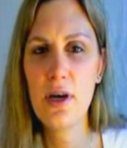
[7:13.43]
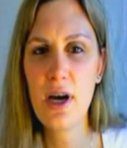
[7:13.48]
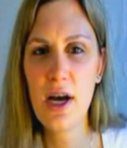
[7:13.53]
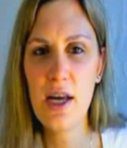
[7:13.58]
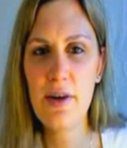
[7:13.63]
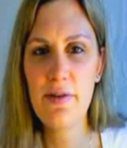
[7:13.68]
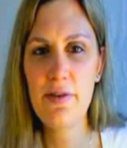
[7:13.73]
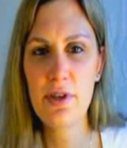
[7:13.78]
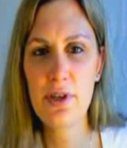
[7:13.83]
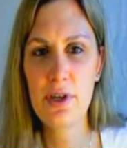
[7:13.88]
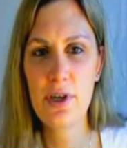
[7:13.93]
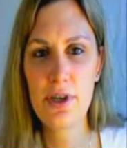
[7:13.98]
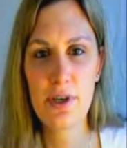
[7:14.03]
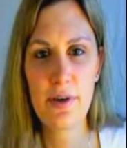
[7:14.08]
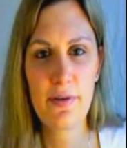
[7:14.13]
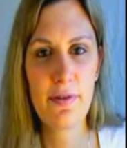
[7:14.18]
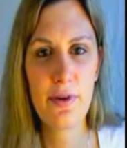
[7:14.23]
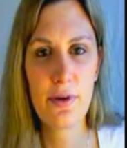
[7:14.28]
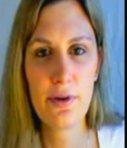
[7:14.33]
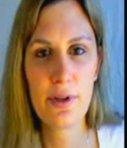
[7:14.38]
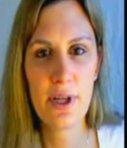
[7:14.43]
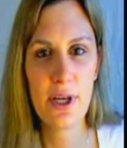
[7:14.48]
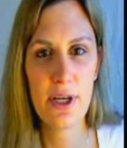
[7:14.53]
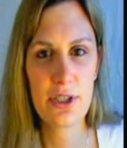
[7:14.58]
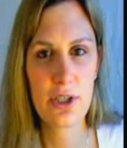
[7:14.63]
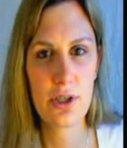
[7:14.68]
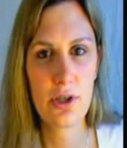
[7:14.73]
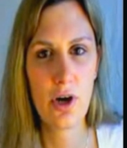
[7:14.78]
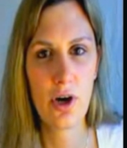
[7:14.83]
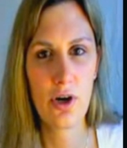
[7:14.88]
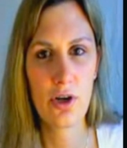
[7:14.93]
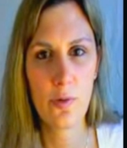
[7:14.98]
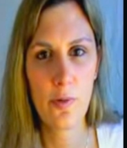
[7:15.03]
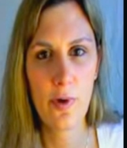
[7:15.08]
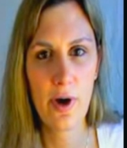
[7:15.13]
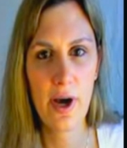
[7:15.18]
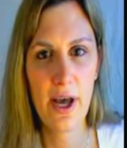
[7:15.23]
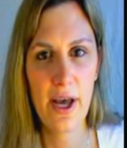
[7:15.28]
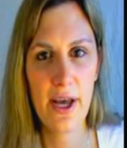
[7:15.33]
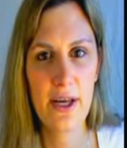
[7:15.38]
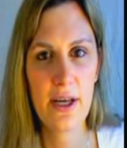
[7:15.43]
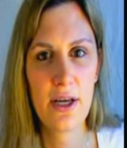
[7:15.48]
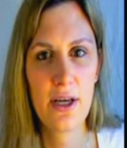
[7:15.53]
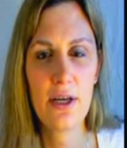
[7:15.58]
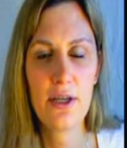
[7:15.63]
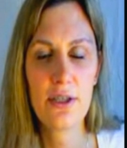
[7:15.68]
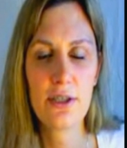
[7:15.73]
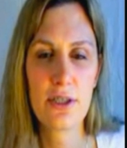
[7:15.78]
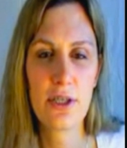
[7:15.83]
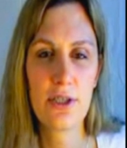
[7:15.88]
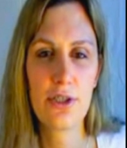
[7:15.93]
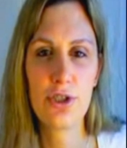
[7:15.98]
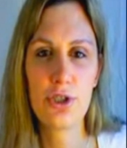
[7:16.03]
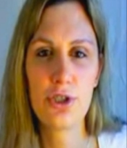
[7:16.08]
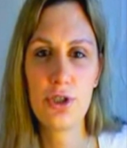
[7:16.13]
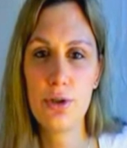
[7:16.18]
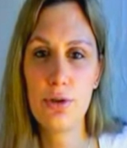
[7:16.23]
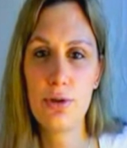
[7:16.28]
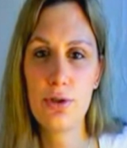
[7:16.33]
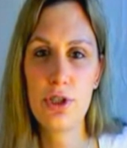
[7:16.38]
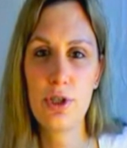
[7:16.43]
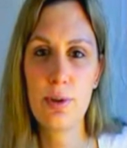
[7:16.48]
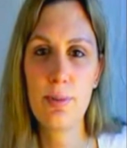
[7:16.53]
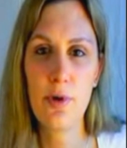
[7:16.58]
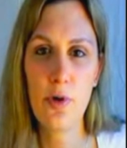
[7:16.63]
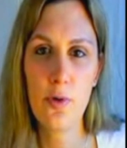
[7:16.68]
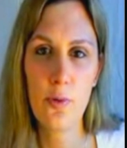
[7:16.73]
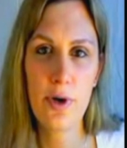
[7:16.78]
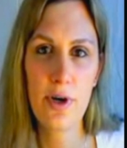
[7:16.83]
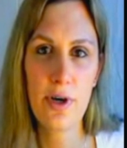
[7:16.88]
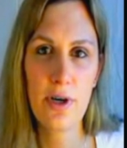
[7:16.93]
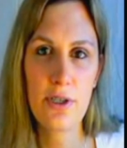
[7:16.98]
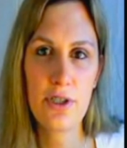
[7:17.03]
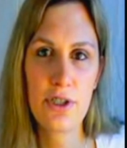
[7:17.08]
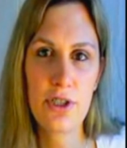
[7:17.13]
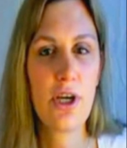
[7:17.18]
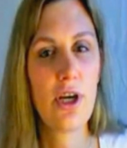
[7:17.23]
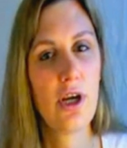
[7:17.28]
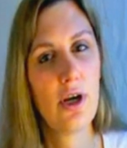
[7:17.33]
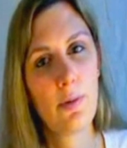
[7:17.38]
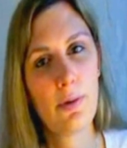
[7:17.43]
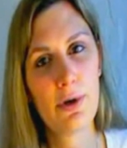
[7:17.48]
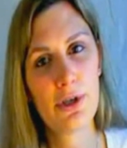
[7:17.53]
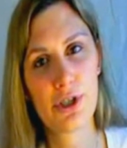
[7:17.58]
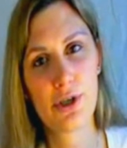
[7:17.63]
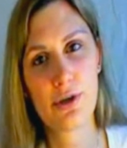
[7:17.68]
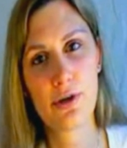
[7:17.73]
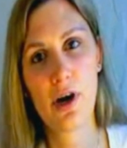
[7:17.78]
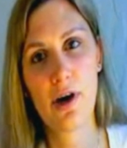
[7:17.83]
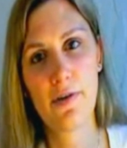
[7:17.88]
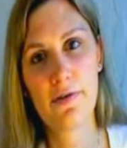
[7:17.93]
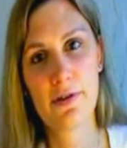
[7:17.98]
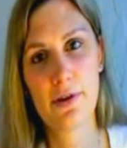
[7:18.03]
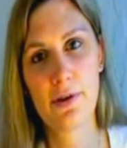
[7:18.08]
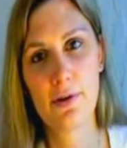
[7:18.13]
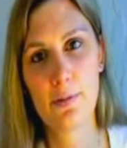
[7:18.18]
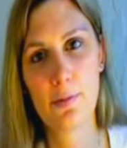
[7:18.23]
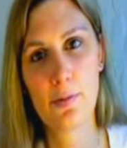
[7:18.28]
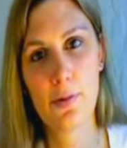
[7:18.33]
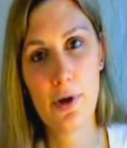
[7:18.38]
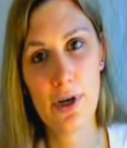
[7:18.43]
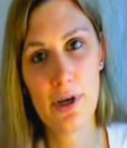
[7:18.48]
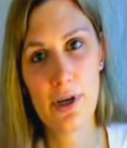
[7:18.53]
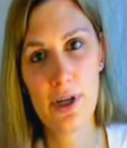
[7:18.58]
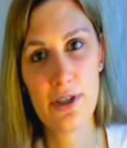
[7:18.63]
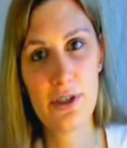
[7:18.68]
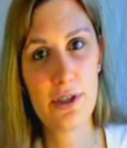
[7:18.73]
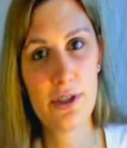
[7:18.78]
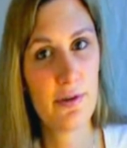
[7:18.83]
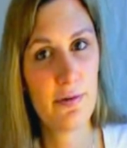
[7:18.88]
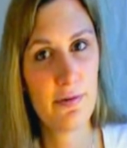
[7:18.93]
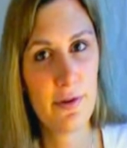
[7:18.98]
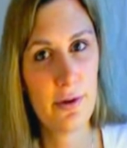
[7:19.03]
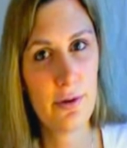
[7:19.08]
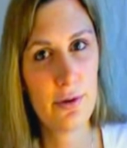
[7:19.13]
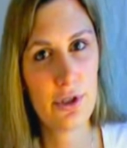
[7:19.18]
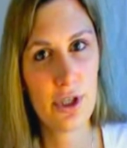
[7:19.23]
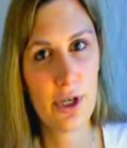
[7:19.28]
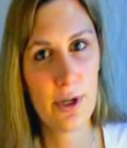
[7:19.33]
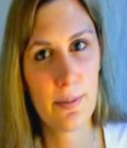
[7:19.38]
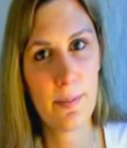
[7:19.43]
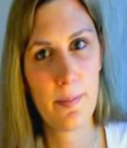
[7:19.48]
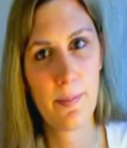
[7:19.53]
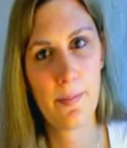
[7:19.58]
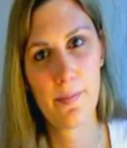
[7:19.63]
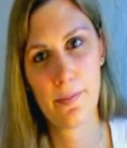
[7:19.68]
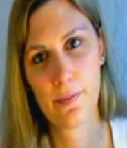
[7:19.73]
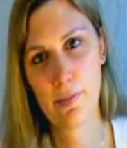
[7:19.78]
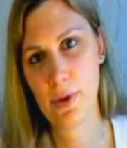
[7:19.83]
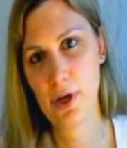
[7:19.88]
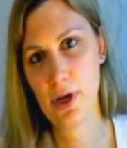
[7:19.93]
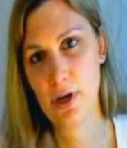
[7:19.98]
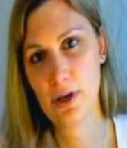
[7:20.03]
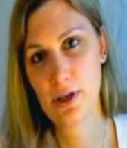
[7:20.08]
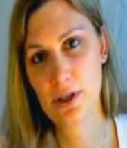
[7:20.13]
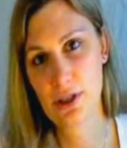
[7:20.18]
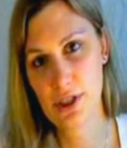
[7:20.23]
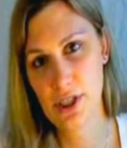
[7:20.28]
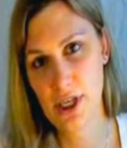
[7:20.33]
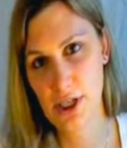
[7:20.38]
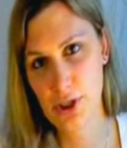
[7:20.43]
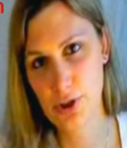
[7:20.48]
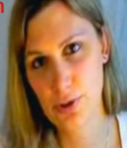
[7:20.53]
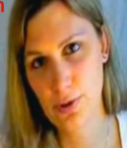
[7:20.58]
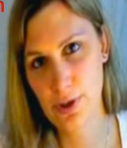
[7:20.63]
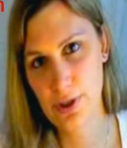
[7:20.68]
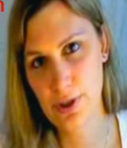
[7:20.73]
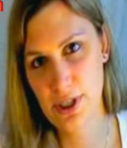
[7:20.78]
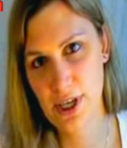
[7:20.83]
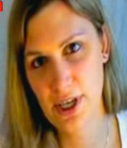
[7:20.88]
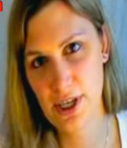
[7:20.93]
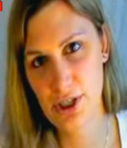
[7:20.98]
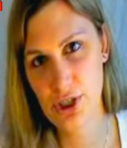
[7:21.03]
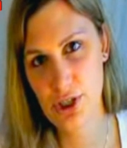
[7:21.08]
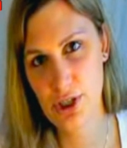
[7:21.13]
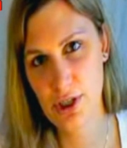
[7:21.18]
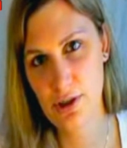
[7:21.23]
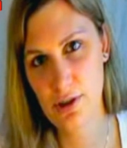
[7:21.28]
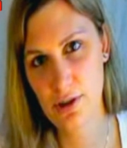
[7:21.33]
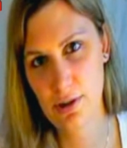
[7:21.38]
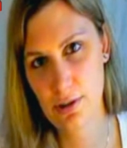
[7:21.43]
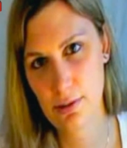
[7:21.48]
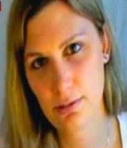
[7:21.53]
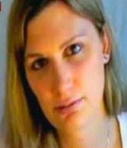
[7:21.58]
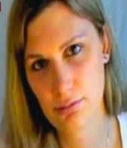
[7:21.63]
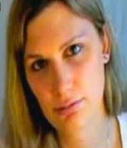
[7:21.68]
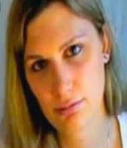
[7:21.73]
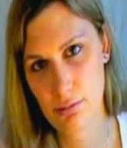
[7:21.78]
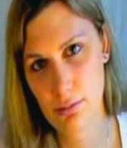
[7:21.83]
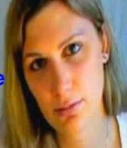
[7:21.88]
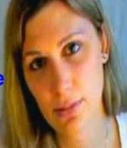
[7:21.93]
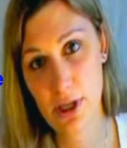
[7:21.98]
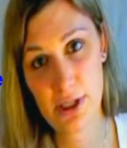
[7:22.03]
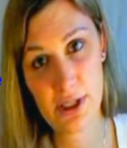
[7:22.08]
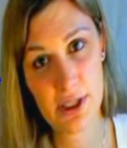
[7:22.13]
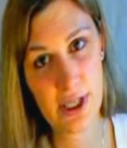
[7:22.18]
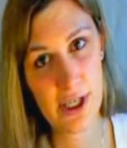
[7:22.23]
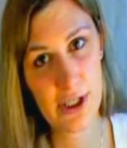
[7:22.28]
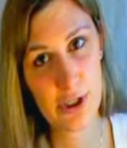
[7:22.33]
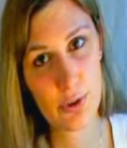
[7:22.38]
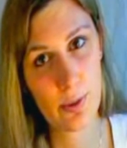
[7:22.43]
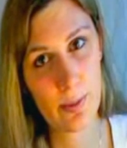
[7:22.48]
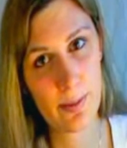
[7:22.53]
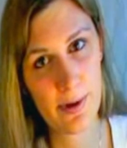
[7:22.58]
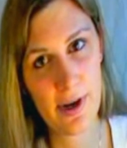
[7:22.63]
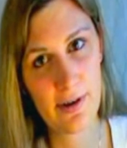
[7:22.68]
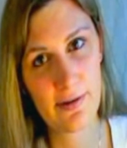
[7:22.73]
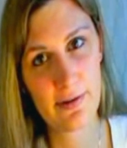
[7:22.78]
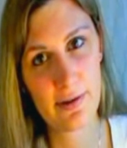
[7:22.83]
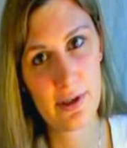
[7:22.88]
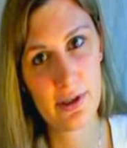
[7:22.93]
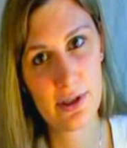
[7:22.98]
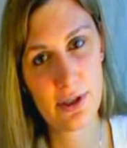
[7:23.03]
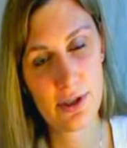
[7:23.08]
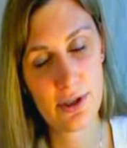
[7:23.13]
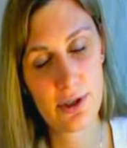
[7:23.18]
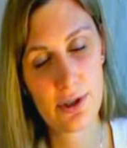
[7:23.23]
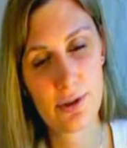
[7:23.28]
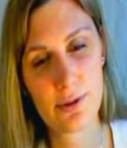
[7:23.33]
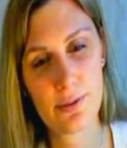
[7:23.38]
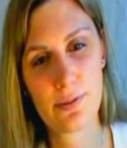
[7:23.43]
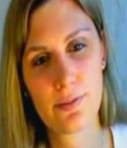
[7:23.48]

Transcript: I even learned a few things along the way, such as two simple words, which are often written into confusion: sexual orientation and sexual preference.